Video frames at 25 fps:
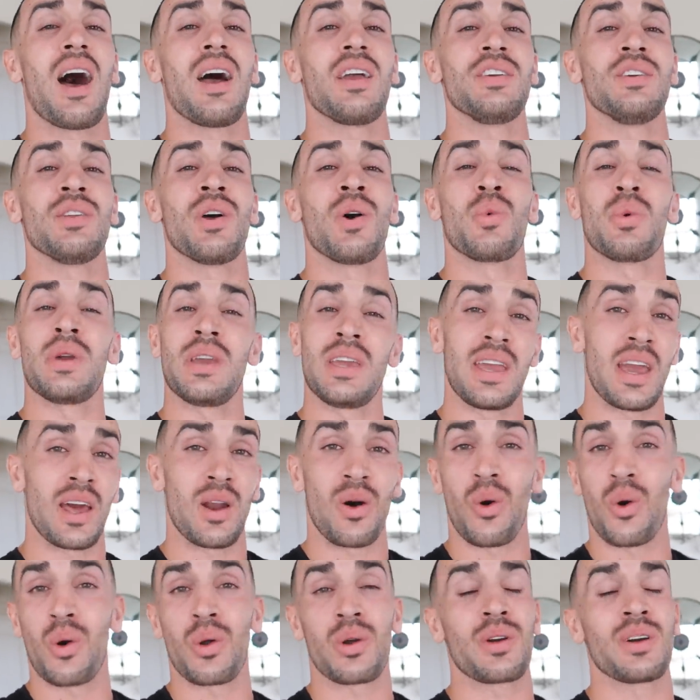you know, we get
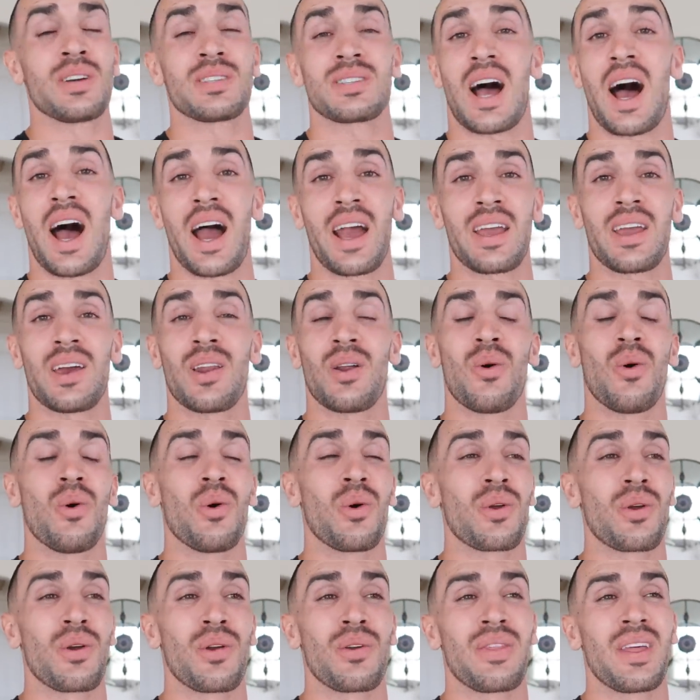older, as I get
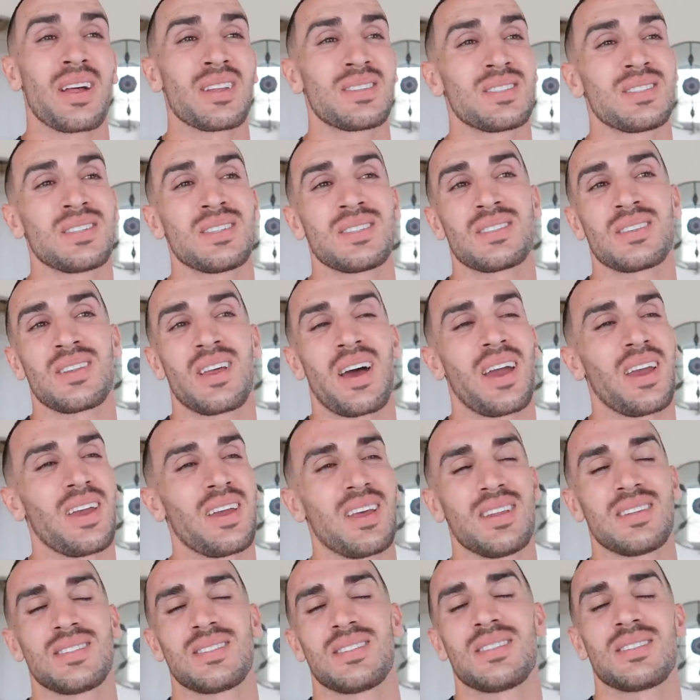older, that's just like,
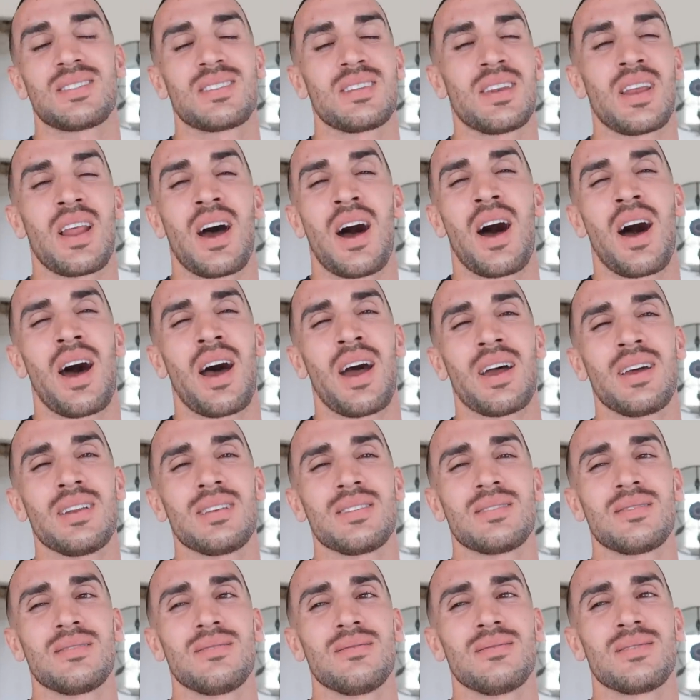it's just not
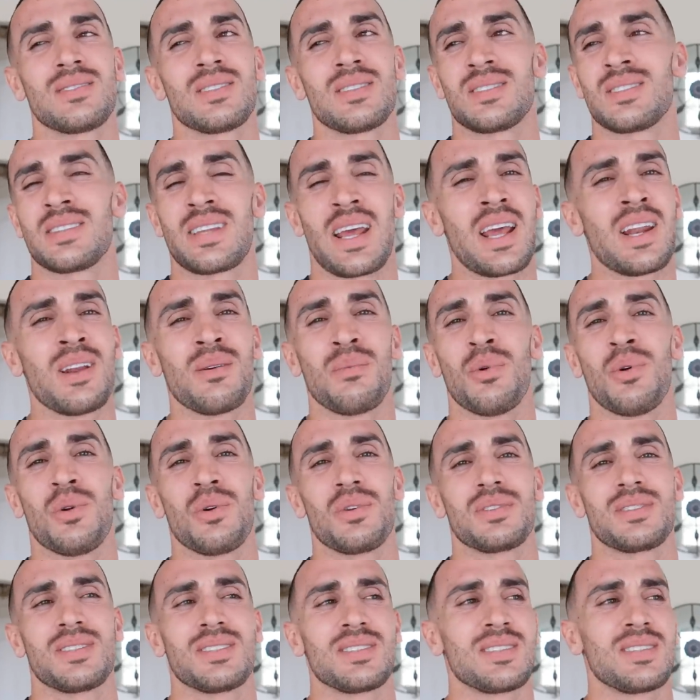sustainable.
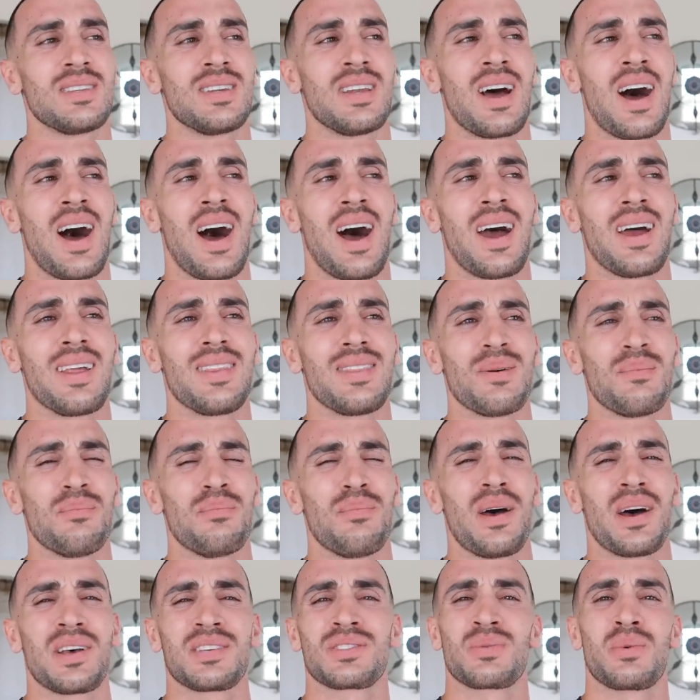It's just not the
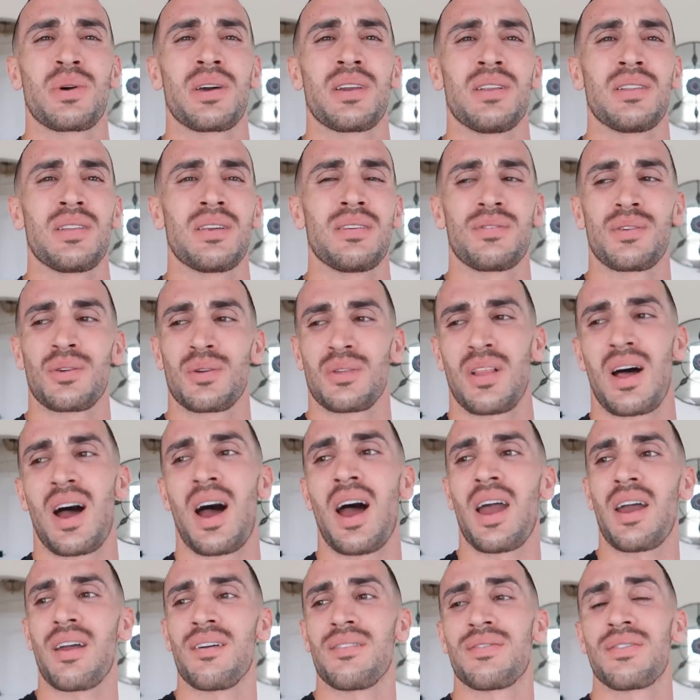best way to live your
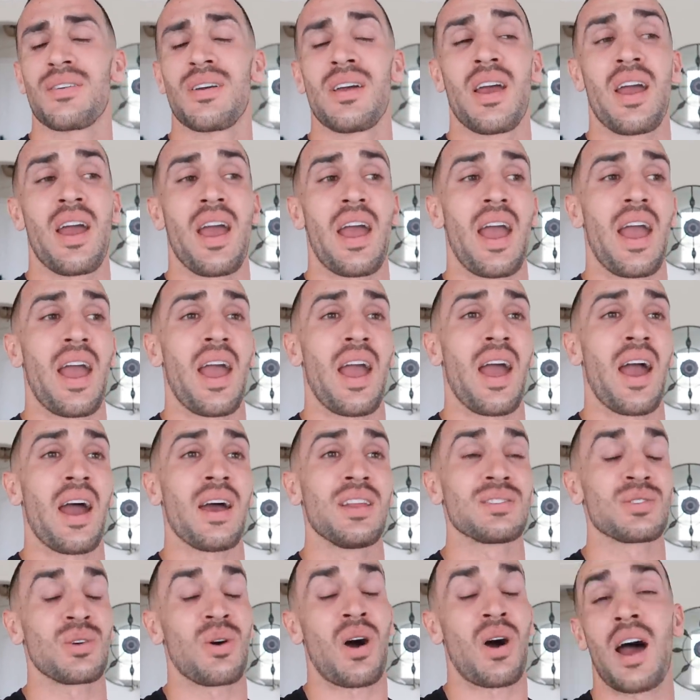life.
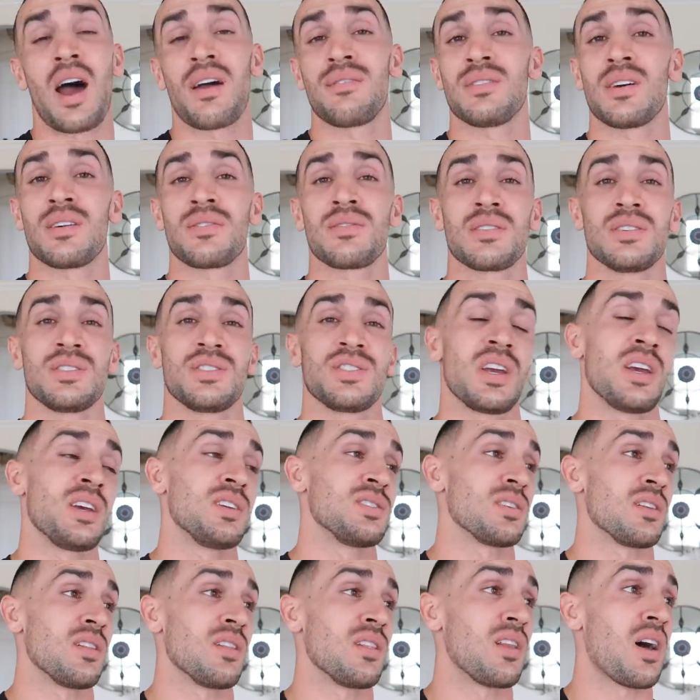And I've definitely
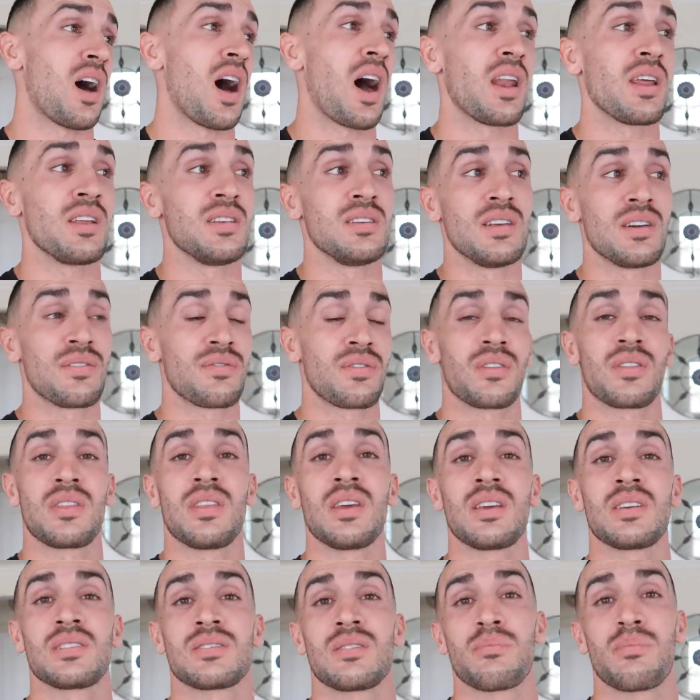changed a lot of different
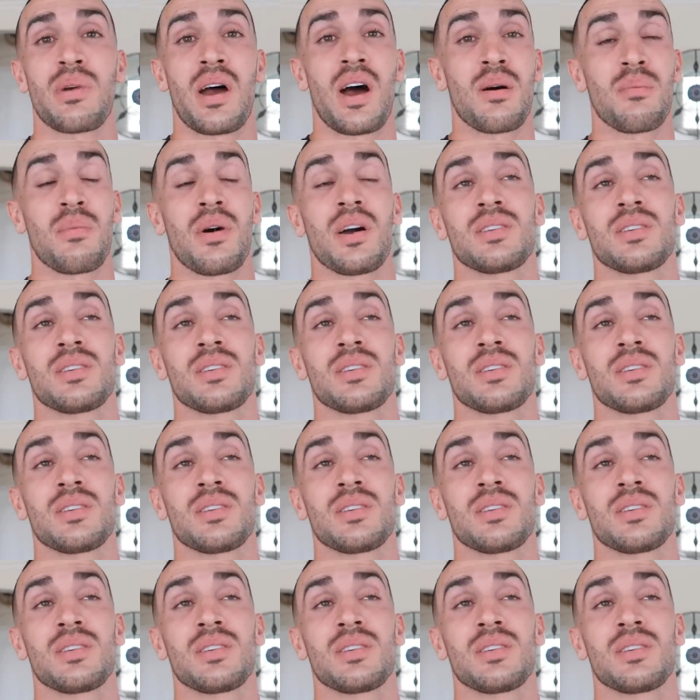things about